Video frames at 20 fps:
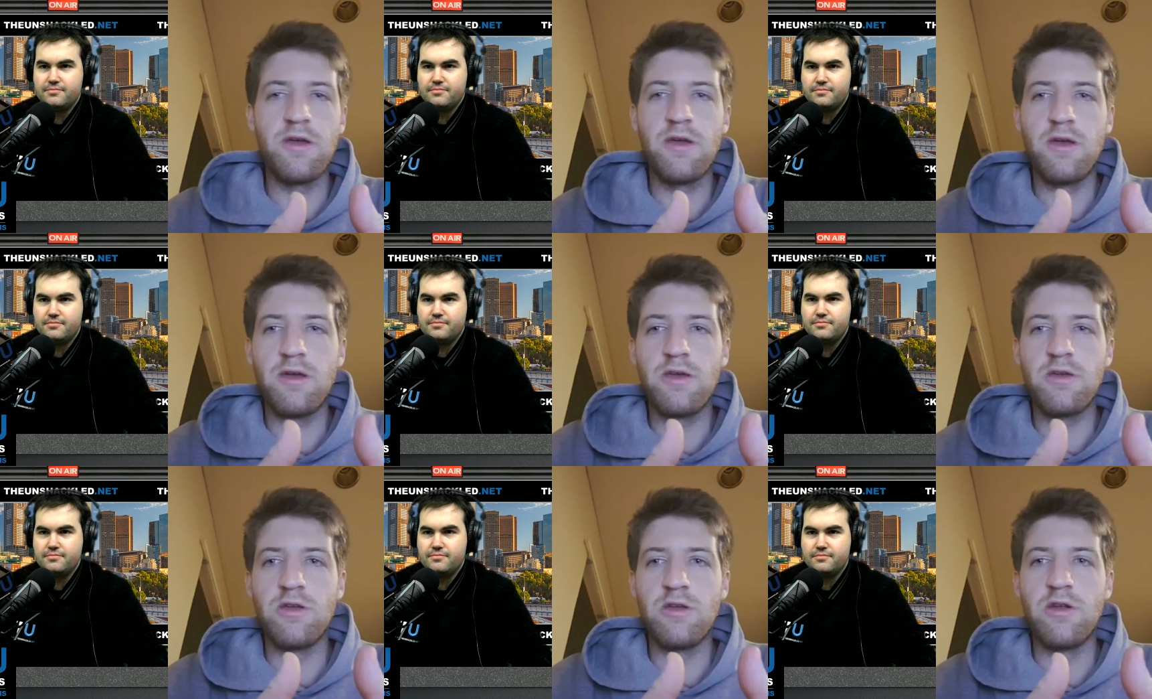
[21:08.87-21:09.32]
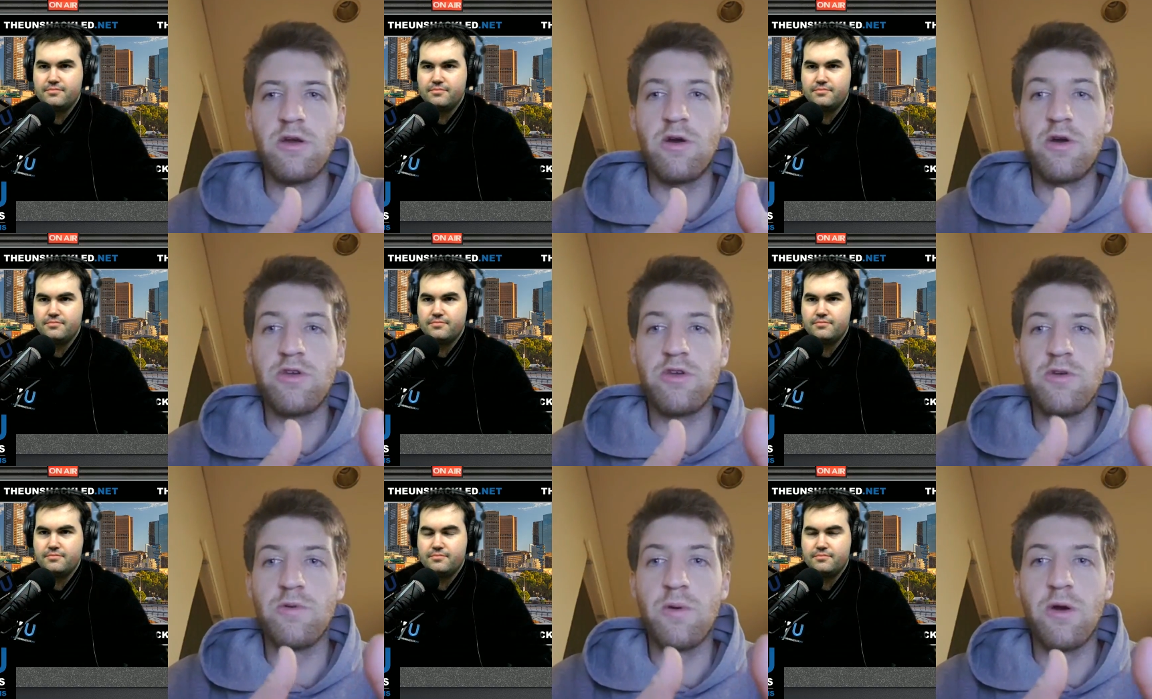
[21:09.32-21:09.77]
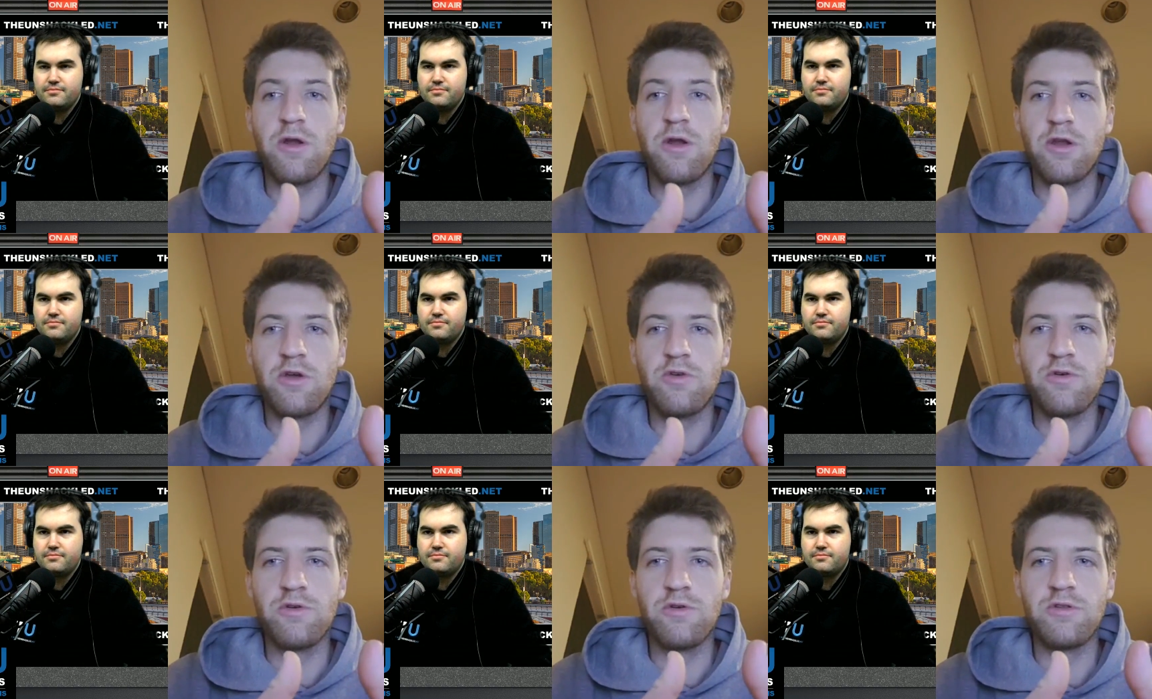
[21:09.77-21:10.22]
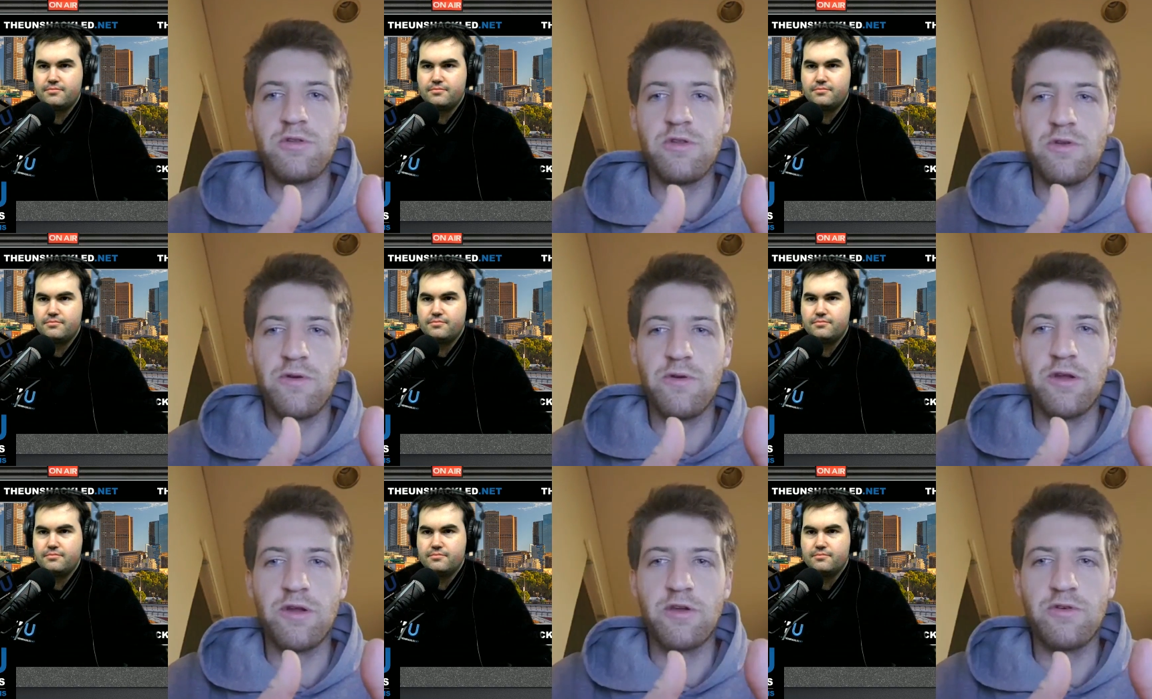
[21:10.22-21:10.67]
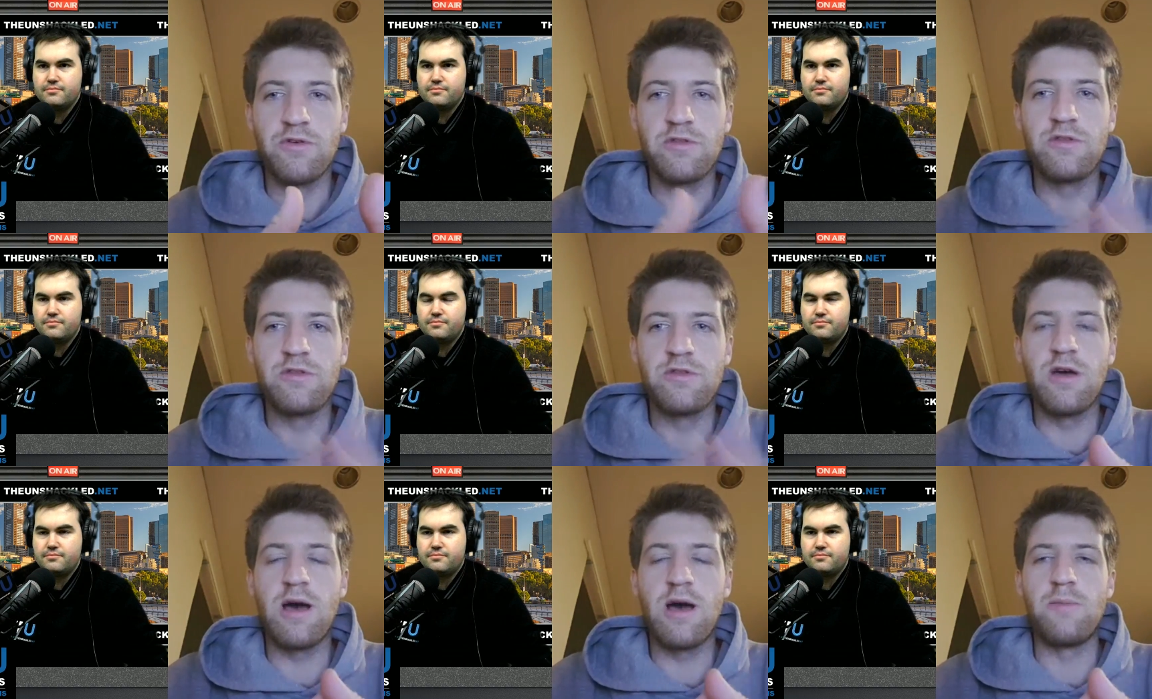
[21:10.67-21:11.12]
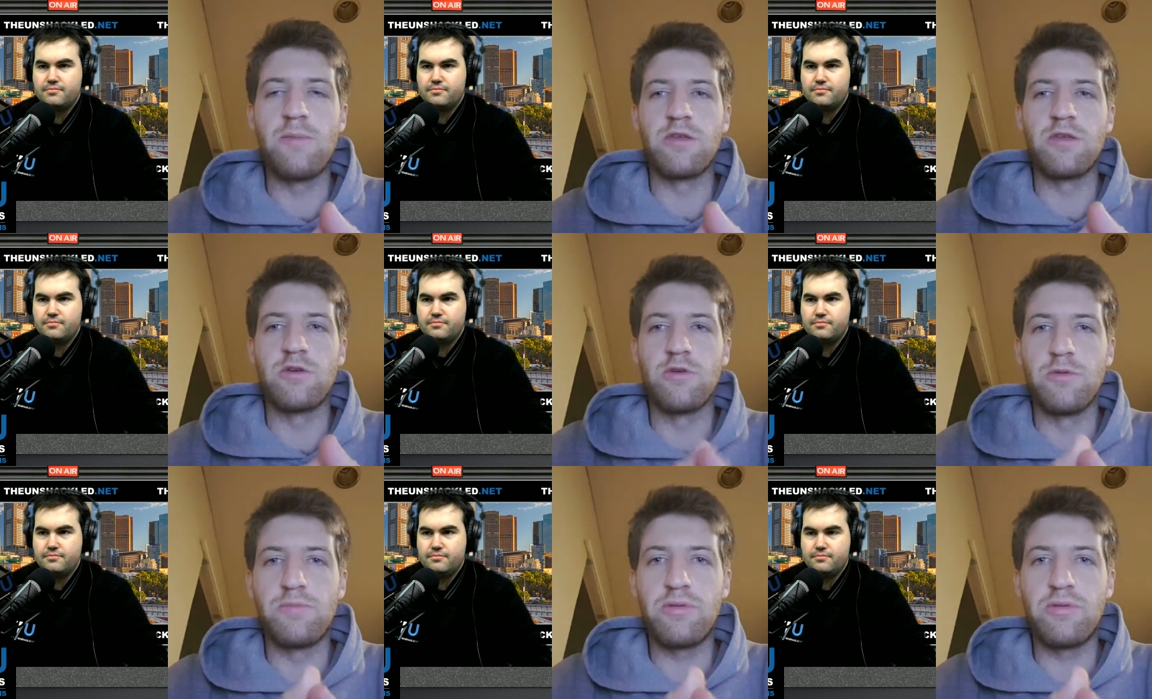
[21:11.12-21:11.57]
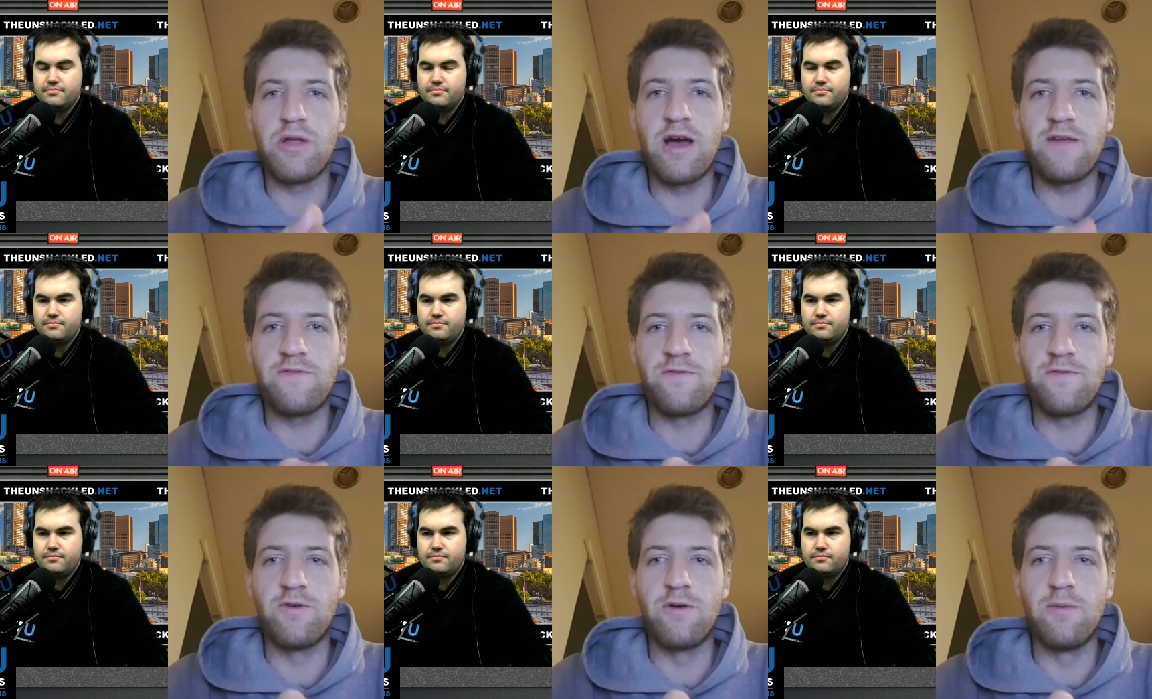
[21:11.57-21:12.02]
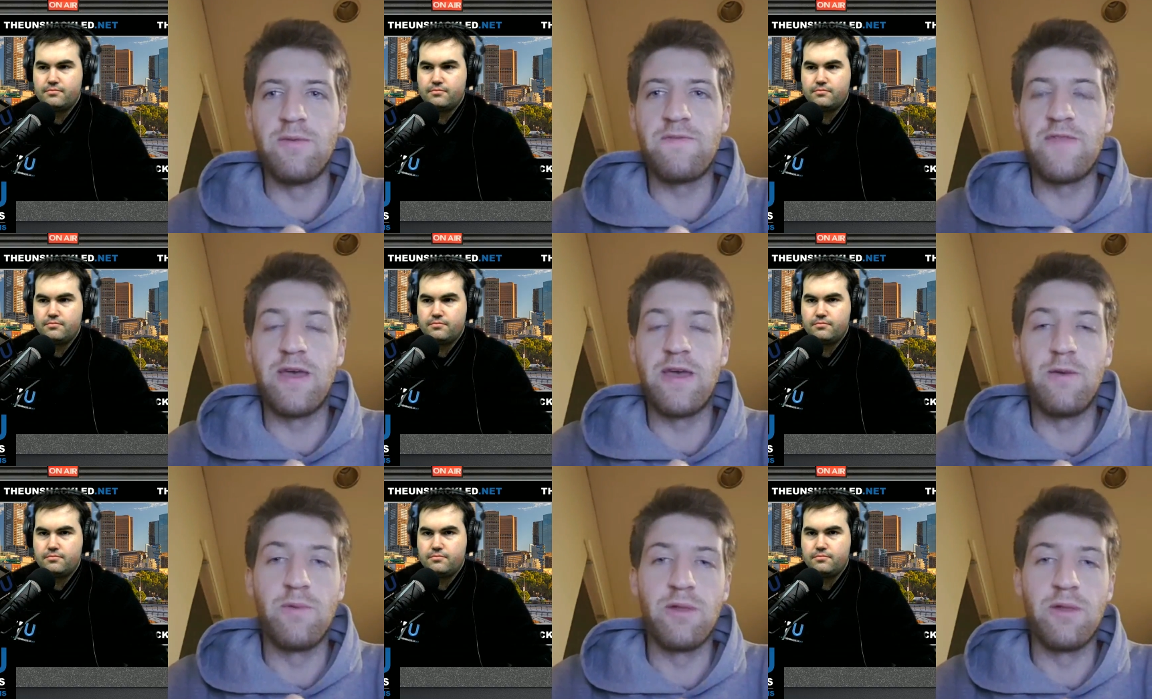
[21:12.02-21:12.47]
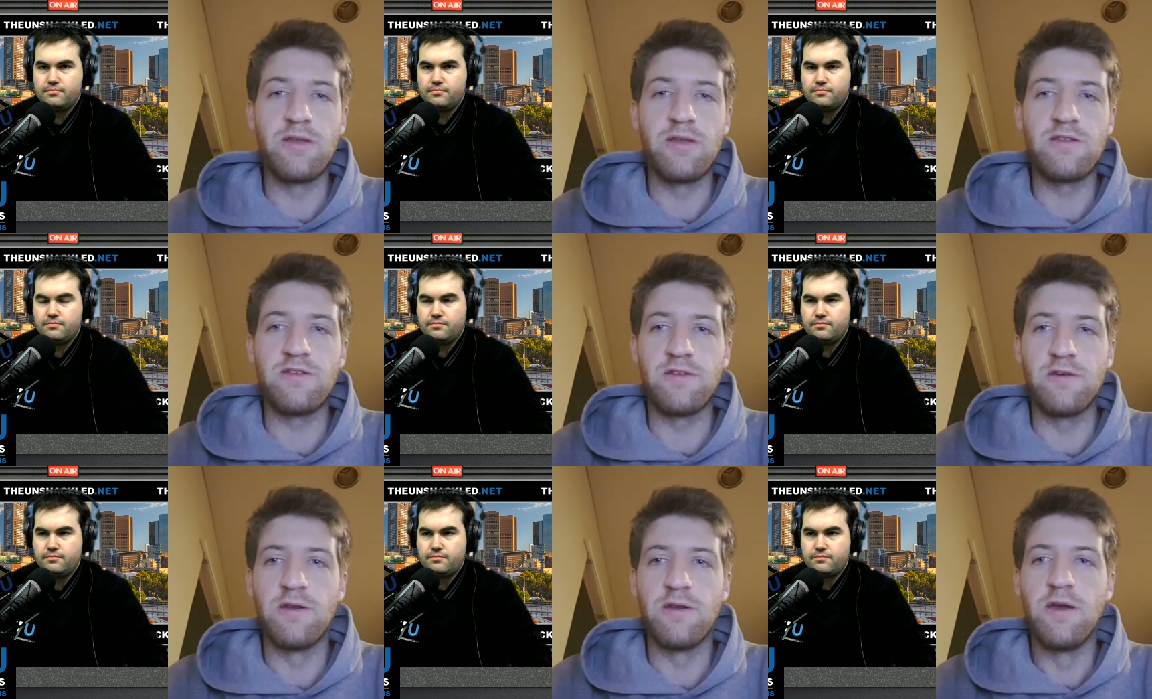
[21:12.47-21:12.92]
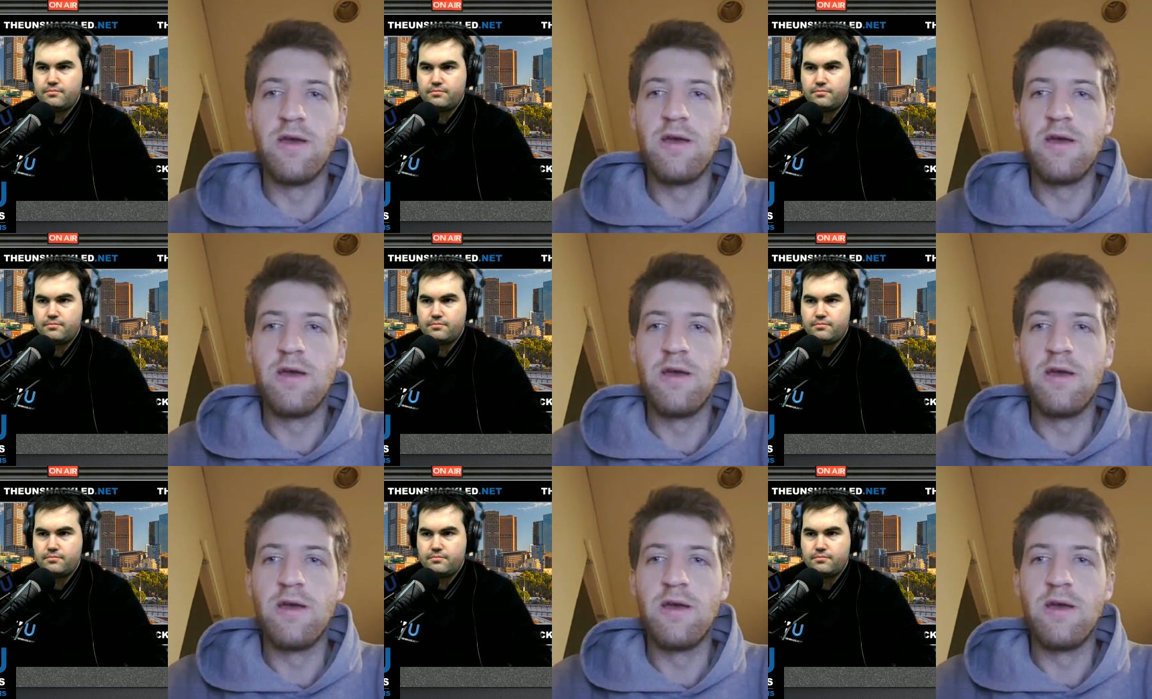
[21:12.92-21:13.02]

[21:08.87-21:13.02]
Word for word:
Speaker 1: you know you're on a good you're on a good dime with a good platform if they're willing to